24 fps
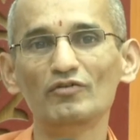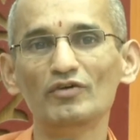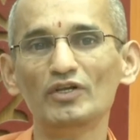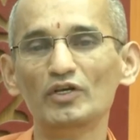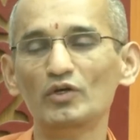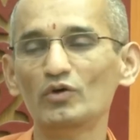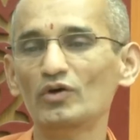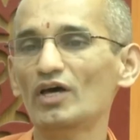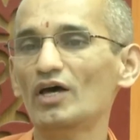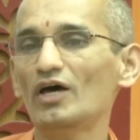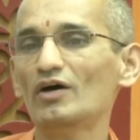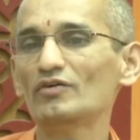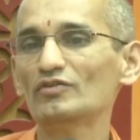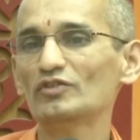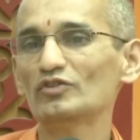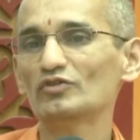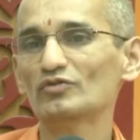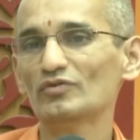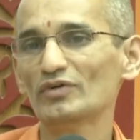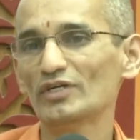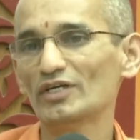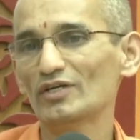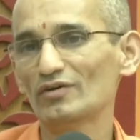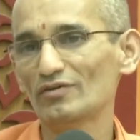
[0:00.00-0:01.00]
when you have
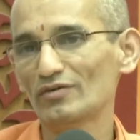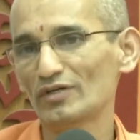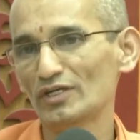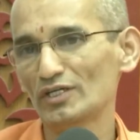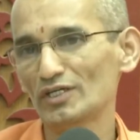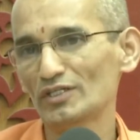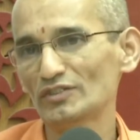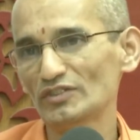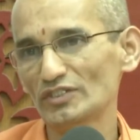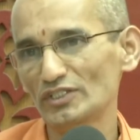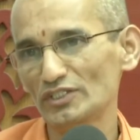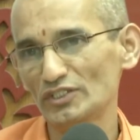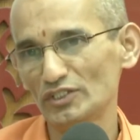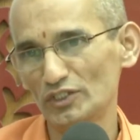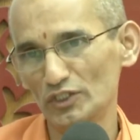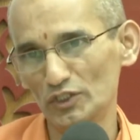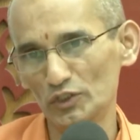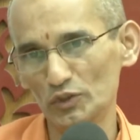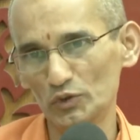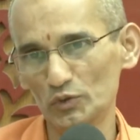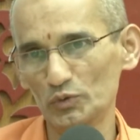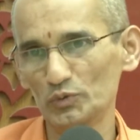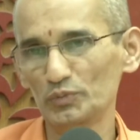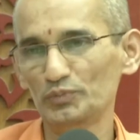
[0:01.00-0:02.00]
this fire of renunciation
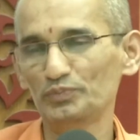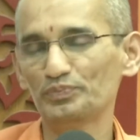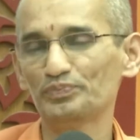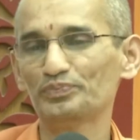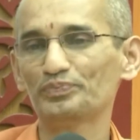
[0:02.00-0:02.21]
in you.